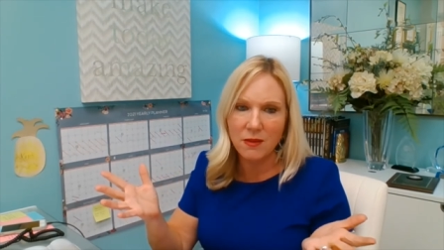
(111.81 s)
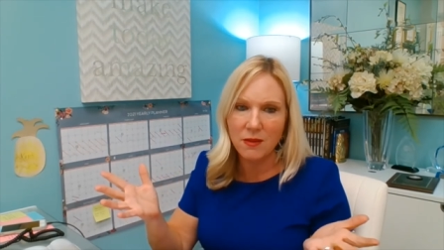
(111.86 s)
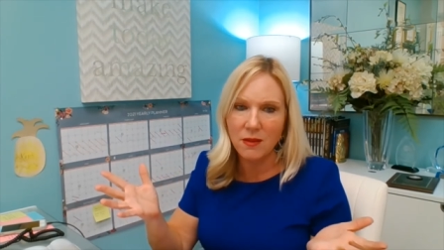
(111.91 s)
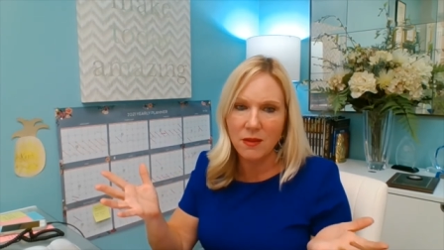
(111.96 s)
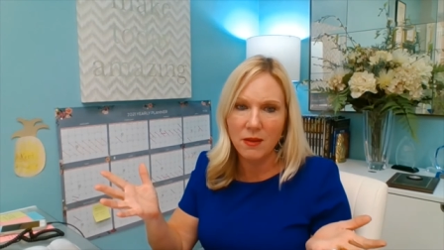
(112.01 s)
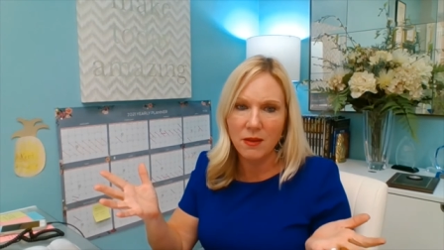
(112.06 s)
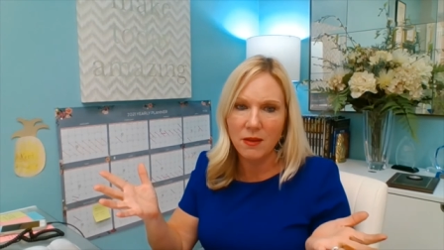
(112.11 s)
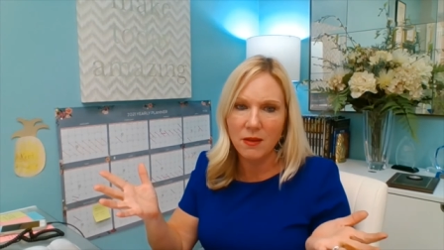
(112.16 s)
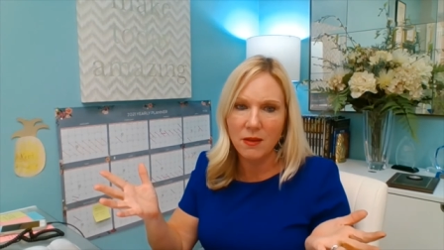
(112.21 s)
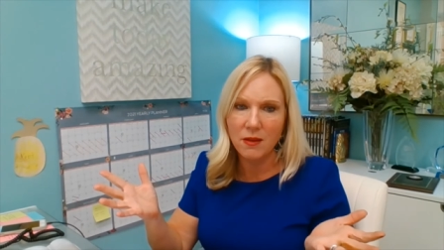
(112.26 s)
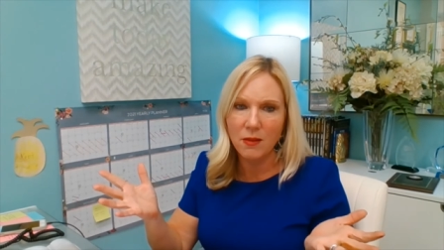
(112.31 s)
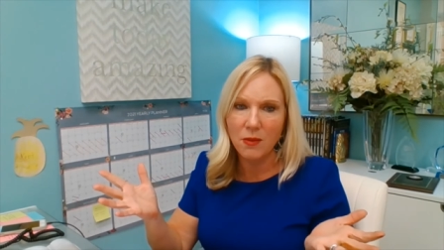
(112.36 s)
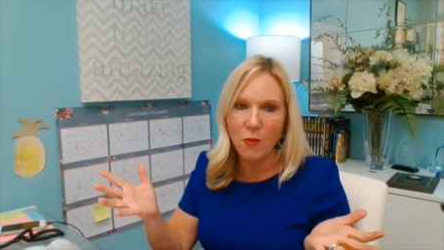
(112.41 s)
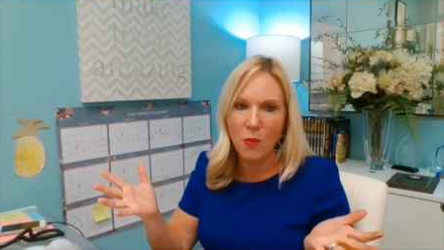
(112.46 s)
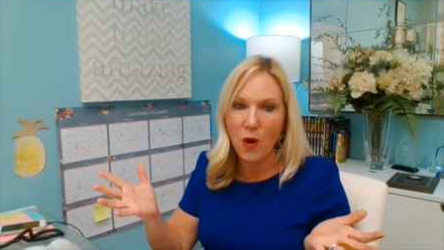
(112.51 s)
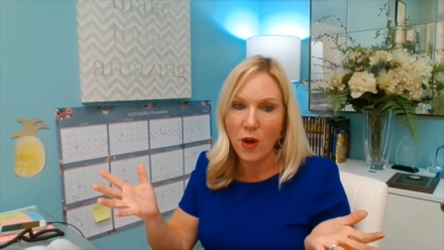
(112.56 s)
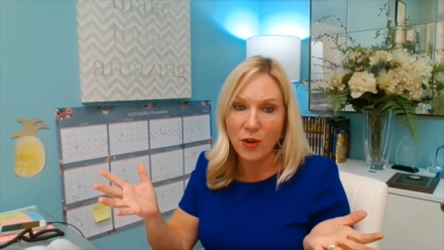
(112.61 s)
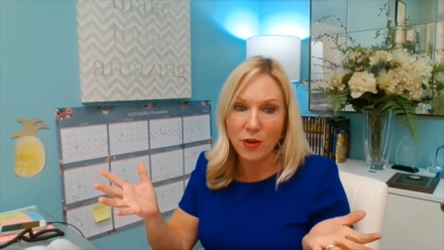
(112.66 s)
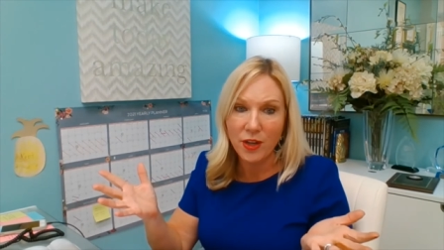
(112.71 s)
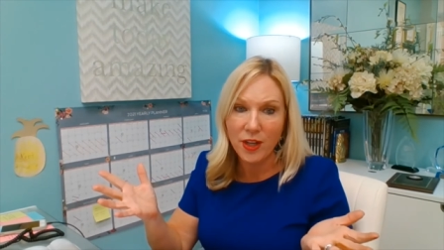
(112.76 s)
the
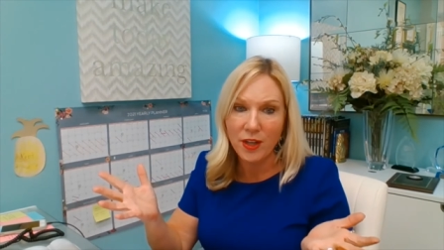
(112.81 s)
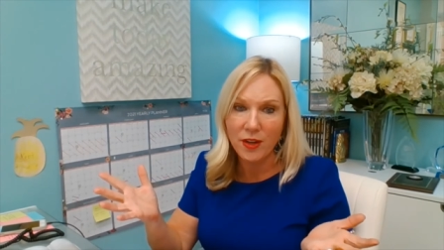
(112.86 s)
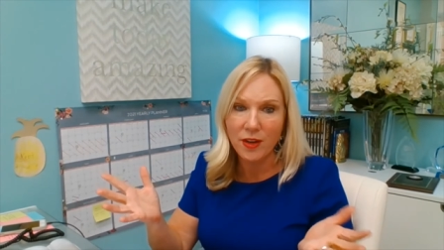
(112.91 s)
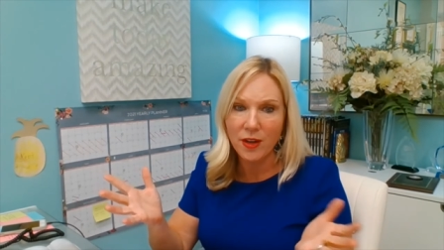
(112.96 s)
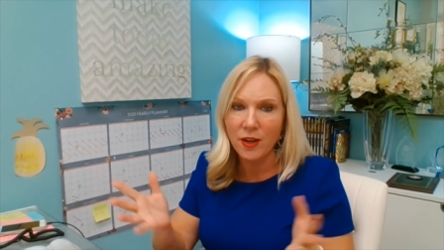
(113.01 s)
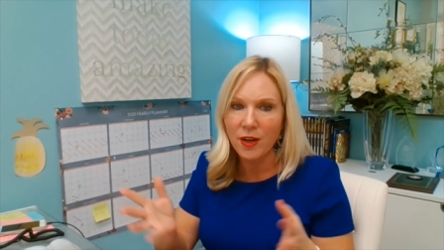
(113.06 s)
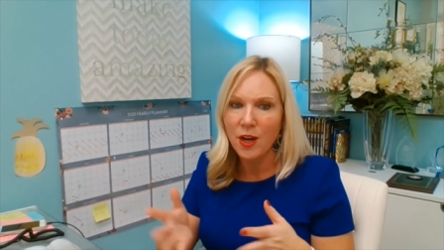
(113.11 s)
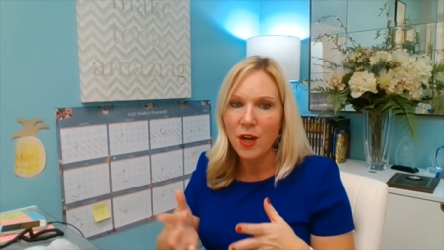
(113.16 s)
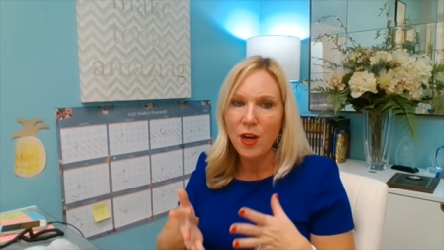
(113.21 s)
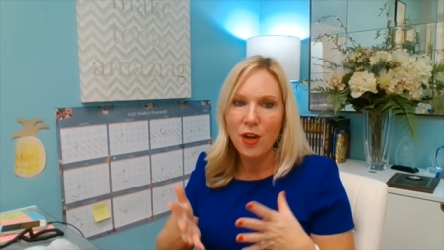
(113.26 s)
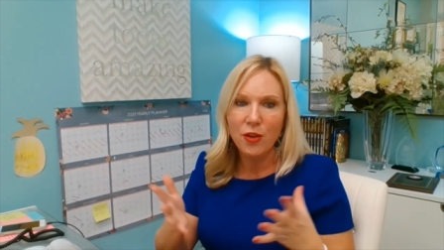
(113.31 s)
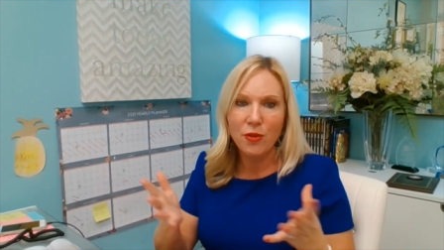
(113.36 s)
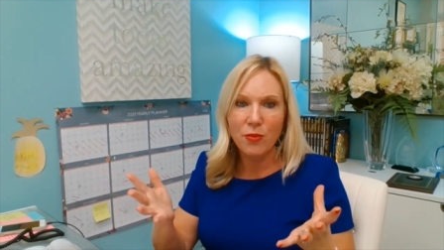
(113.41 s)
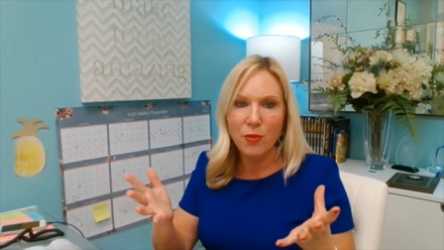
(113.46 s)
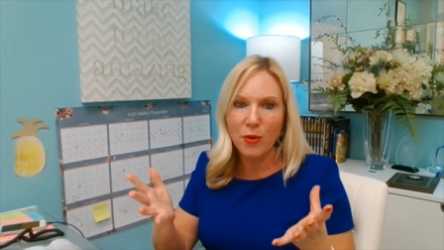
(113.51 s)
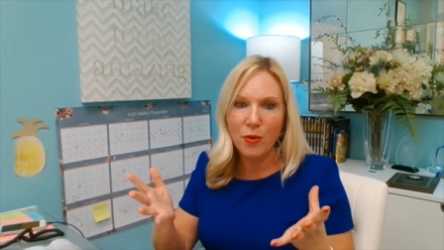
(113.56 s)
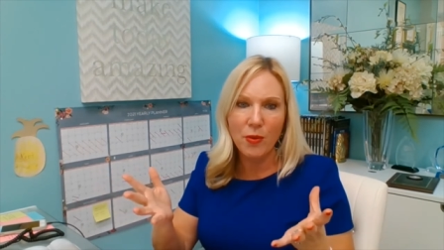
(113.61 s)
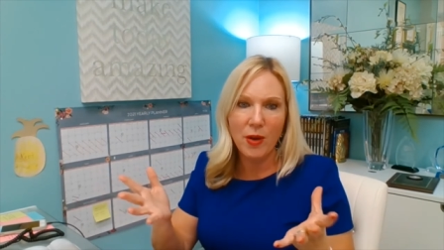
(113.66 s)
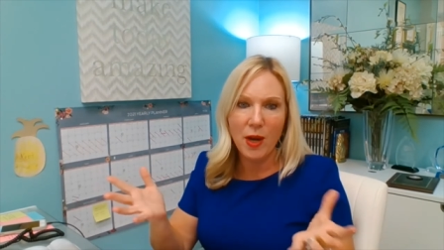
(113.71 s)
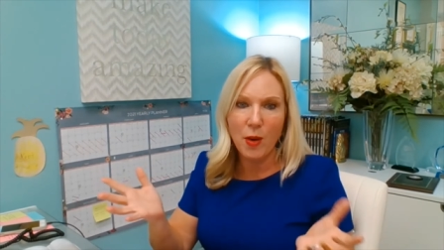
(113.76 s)
water heater
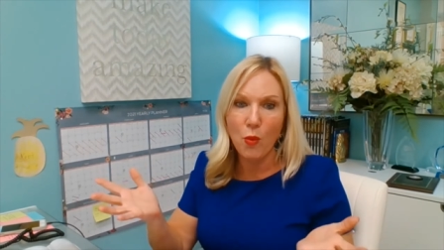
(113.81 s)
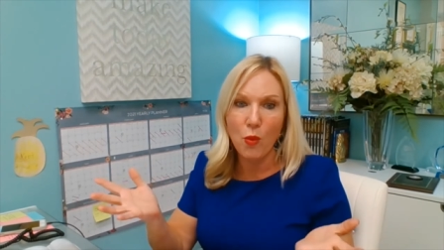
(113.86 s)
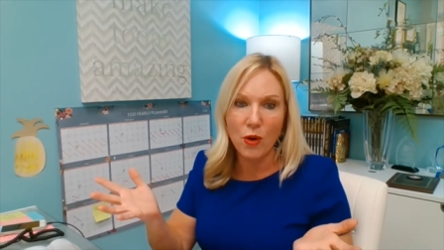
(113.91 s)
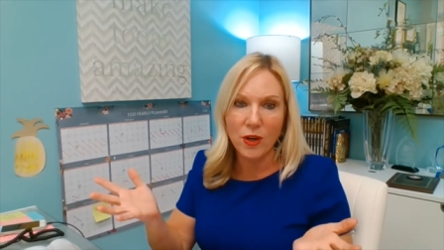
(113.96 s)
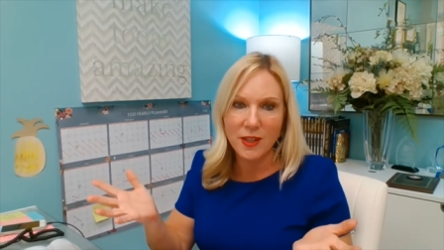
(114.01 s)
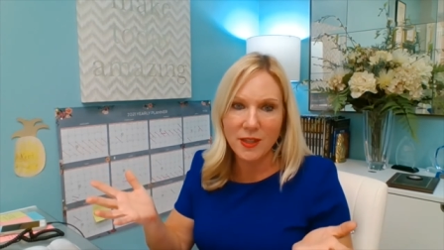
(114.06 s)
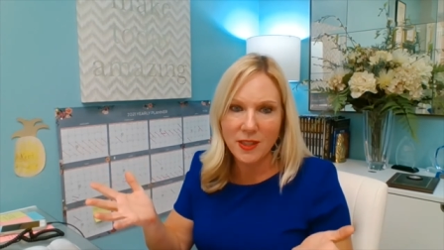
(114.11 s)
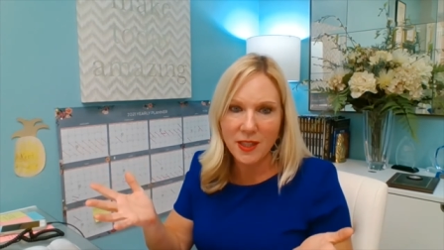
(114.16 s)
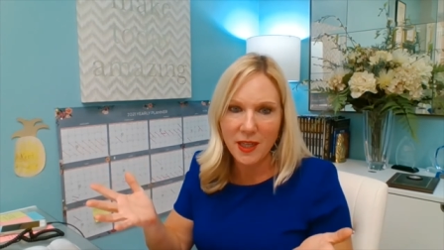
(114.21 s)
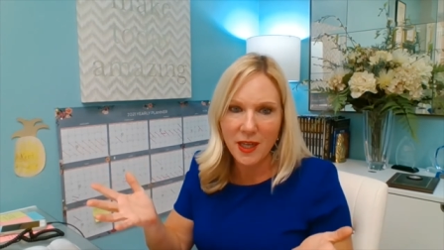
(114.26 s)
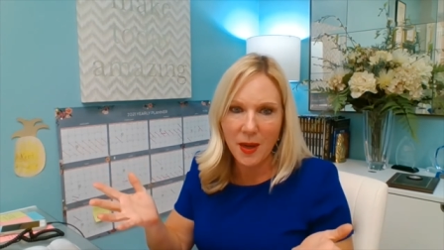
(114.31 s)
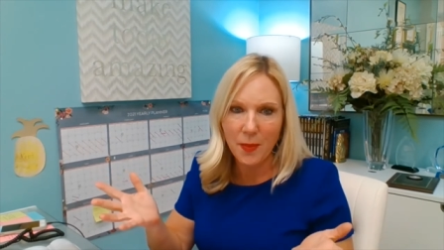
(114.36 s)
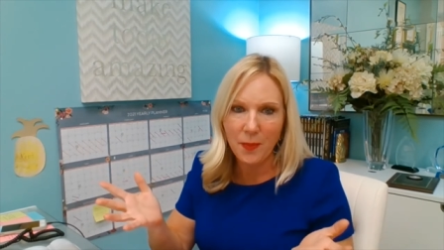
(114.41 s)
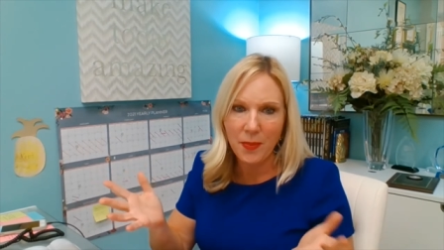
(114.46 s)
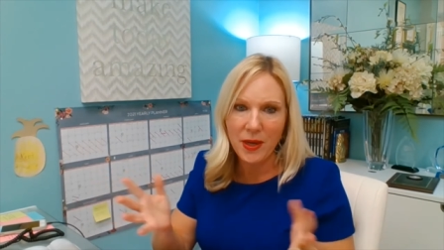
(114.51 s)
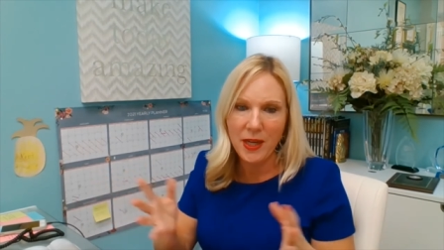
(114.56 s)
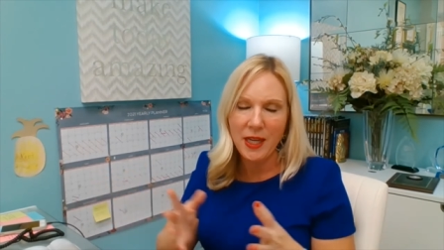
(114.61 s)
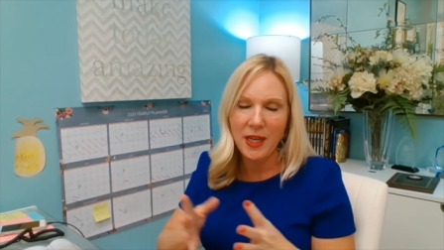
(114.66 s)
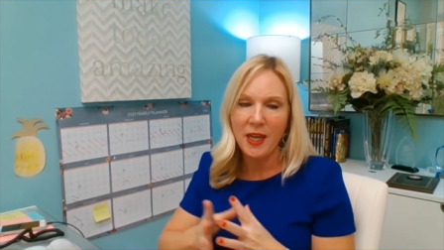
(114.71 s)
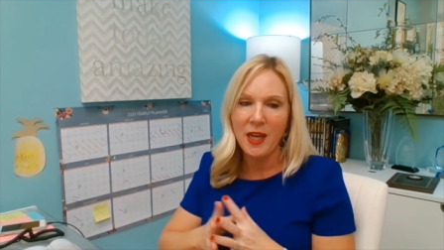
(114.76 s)
through a warranty
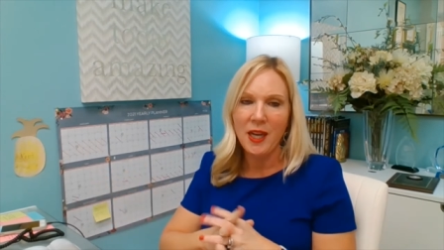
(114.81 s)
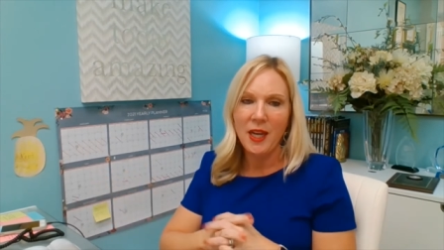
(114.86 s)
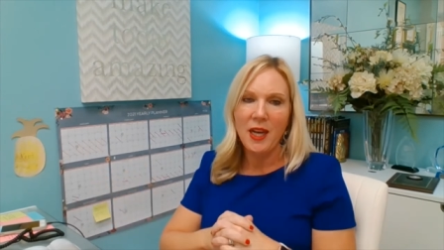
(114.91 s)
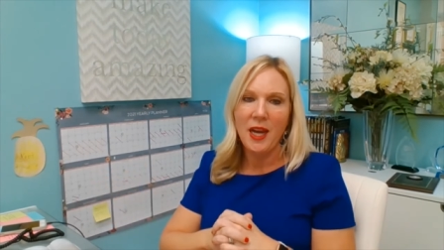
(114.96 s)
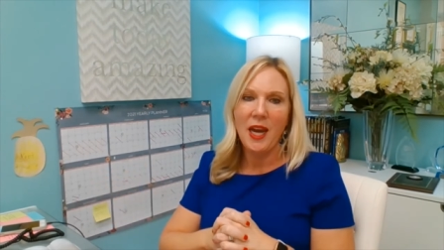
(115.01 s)
company?